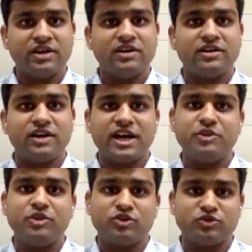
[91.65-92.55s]
Uh, I
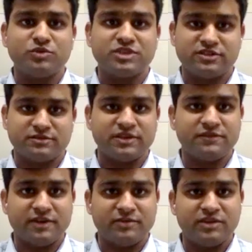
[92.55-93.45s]
belong to a
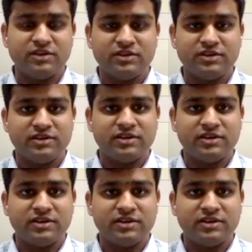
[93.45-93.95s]
businessman family.